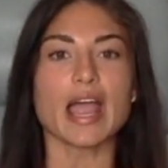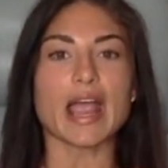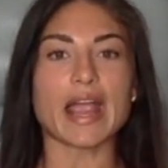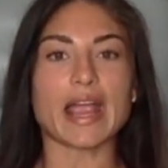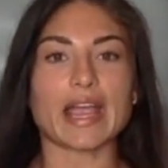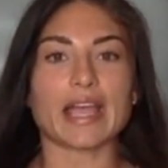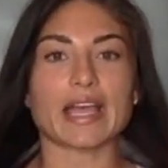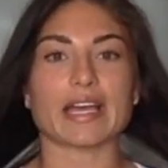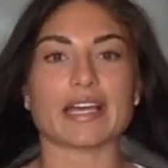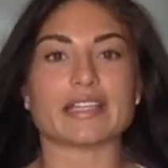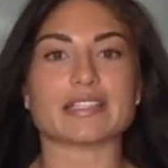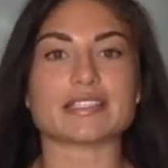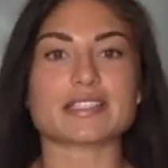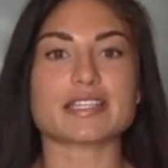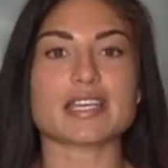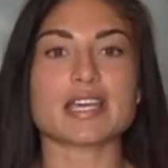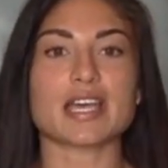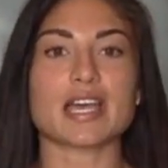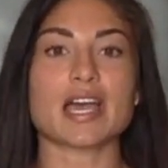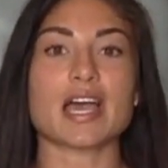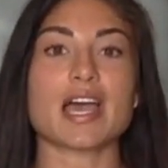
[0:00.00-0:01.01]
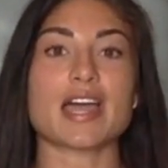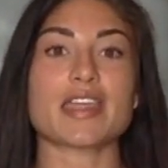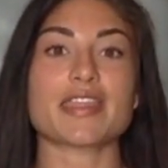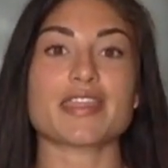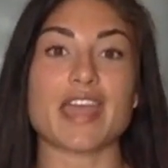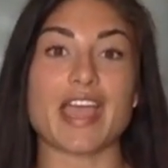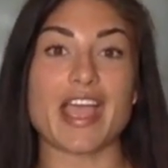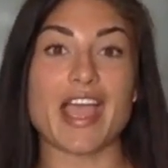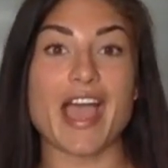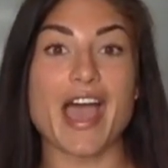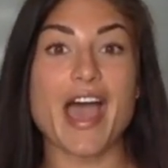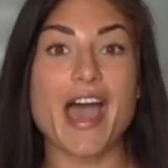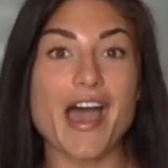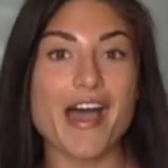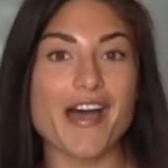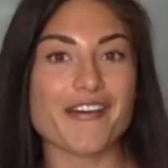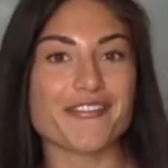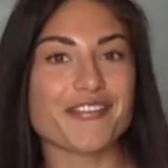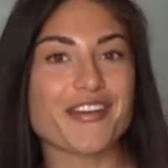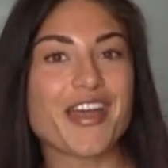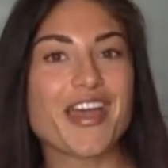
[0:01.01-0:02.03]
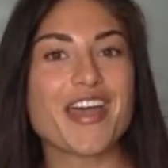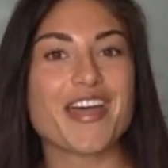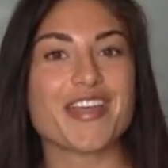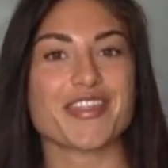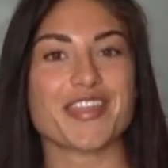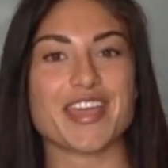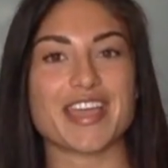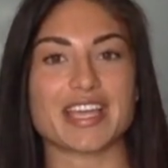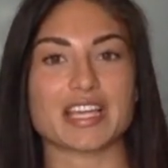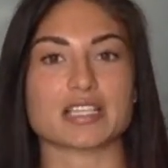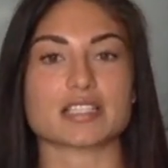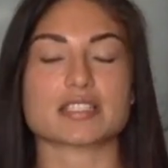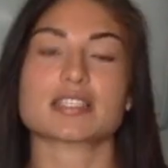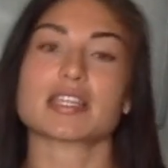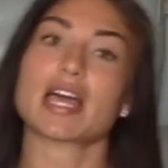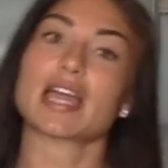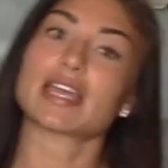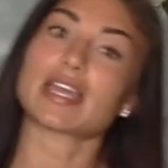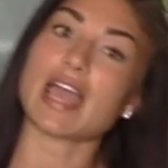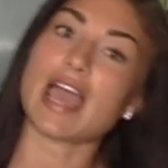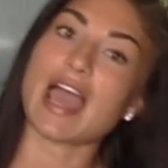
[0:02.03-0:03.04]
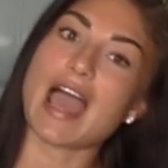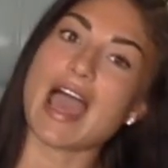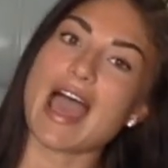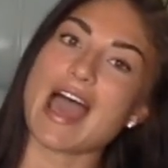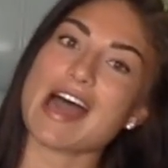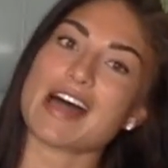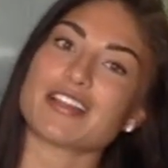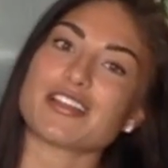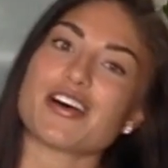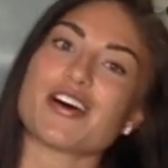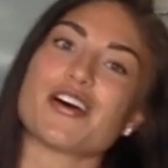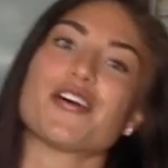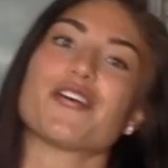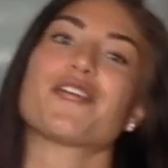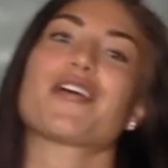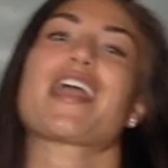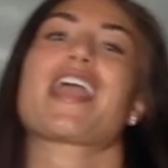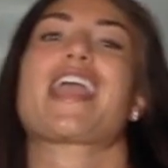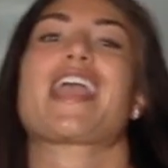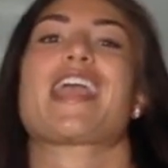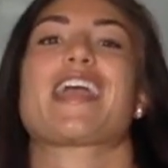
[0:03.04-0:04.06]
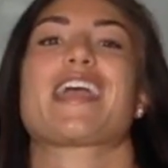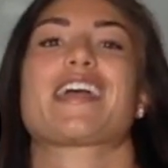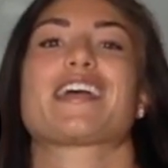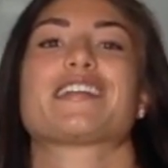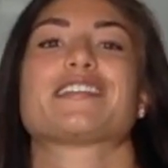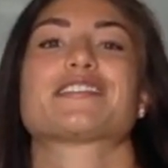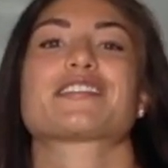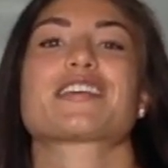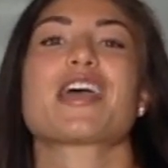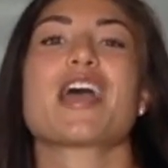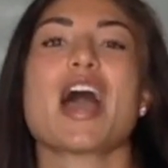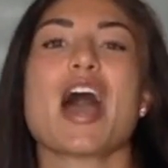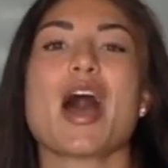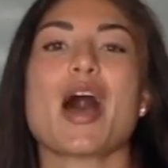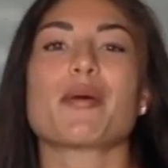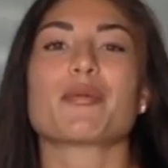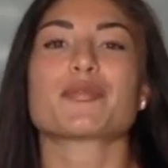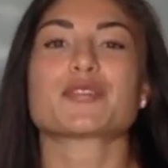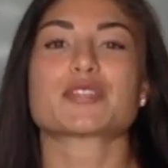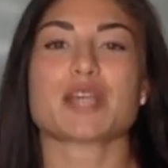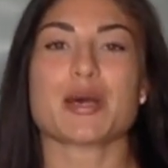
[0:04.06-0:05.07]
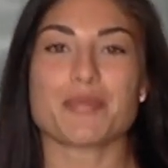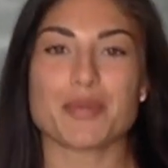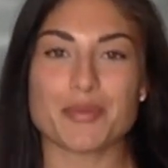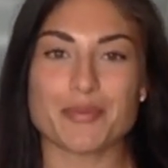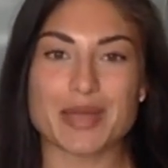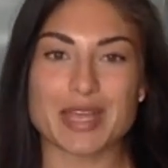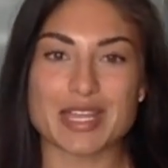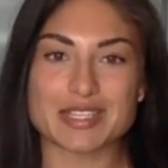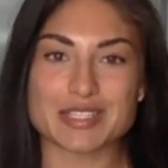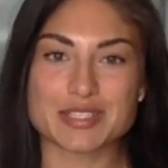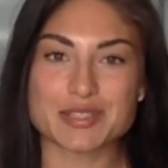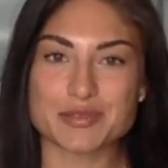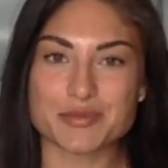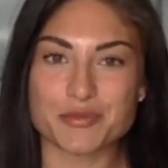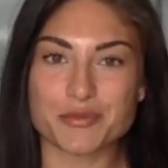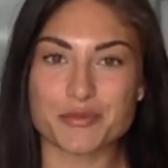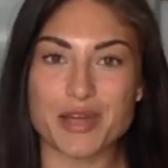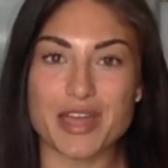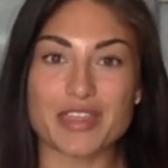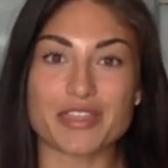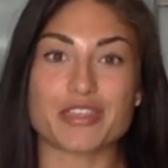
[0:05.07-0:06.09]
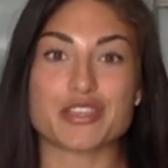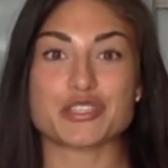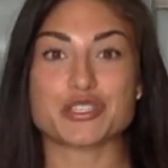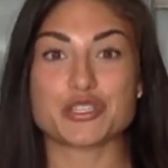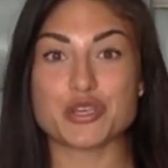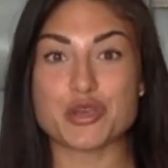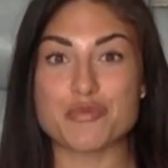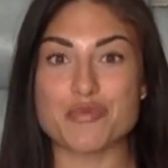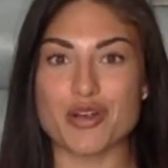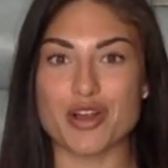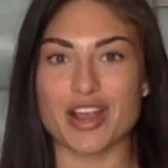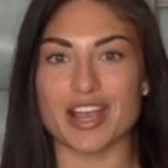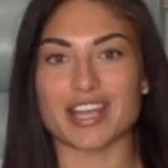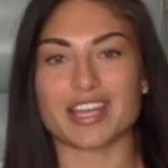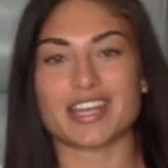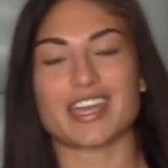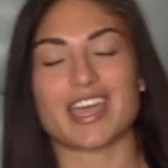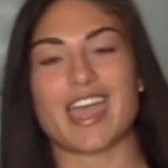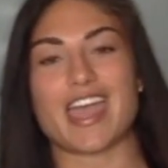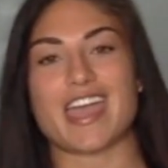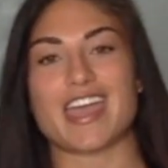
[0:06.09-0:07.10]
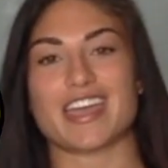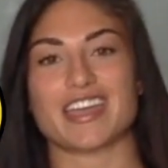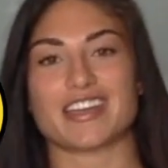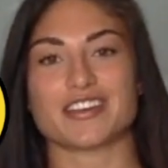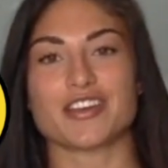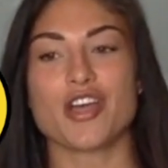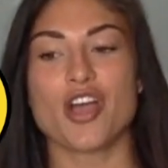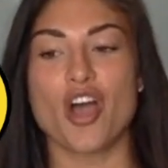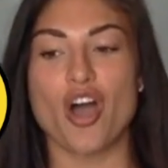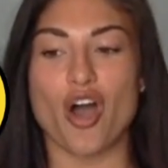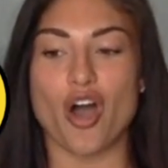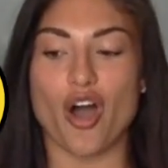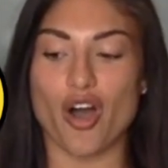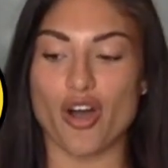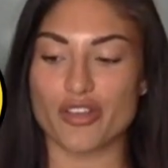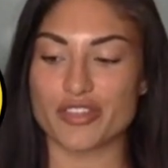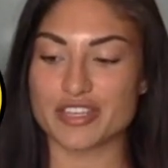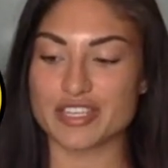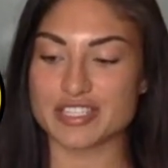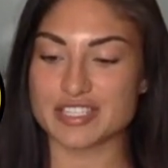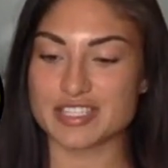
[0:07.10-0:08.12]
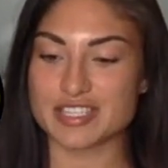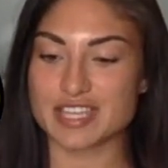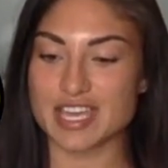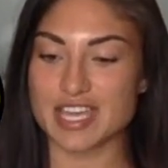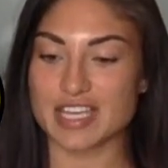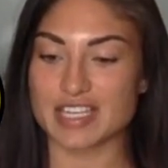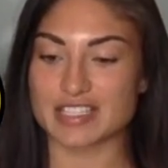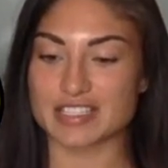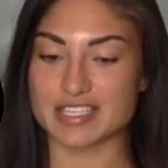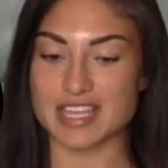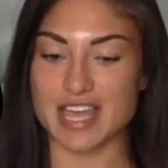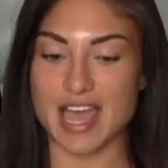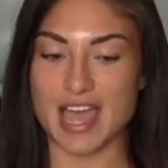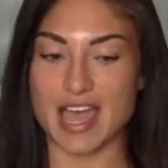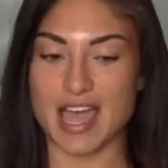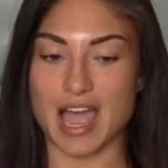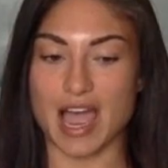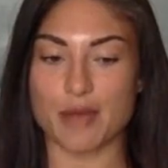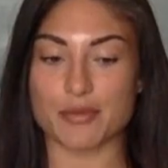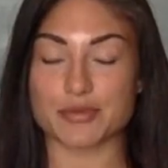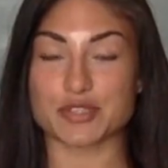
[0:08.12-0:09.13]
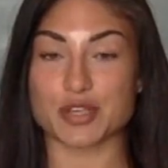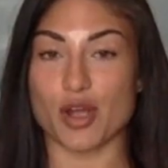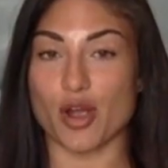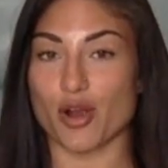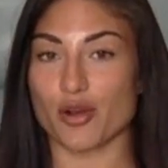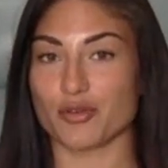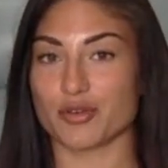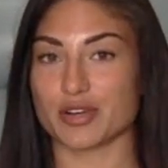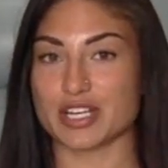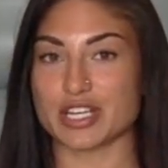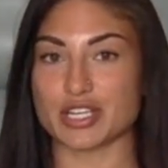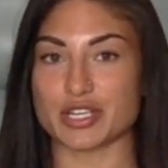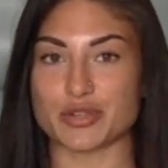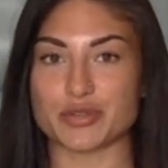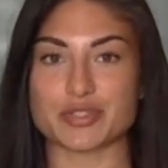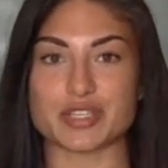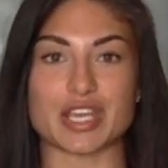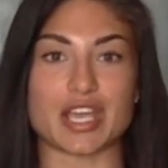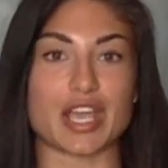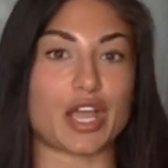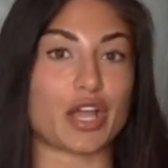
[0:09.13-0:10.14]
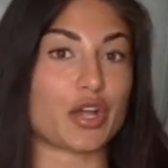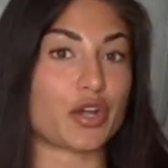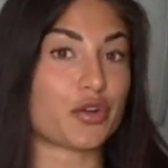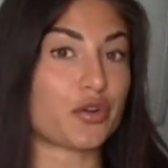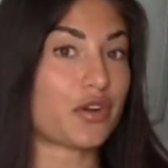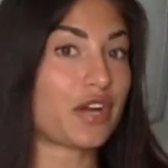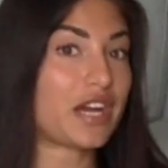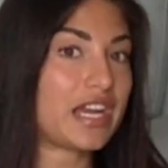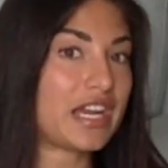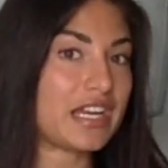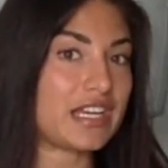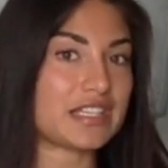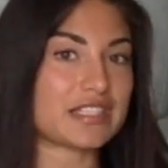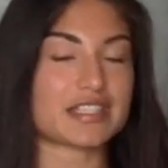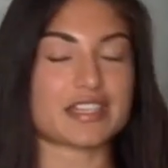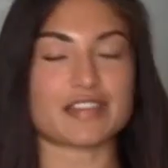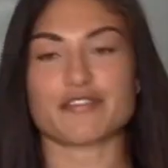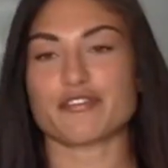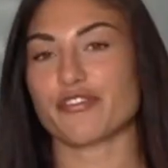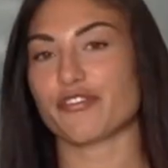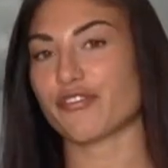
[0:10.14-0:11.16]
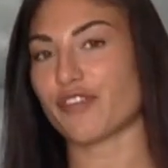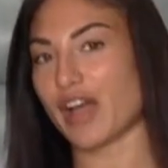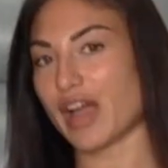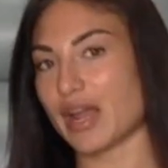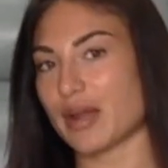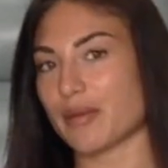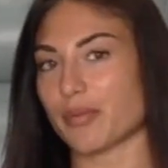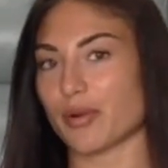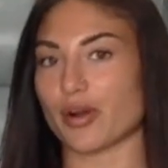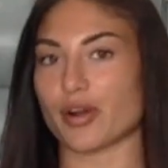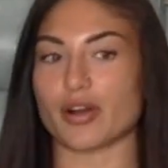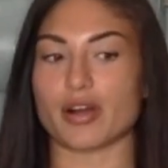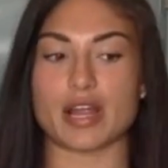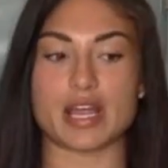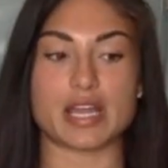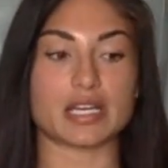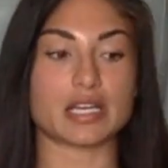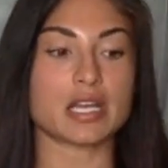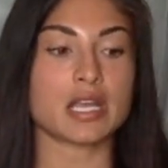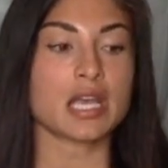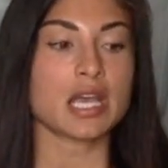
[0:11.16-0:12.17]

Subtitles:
And they have things like aloe and supplements with turmeric and all these things that I was already using, greens and fiber and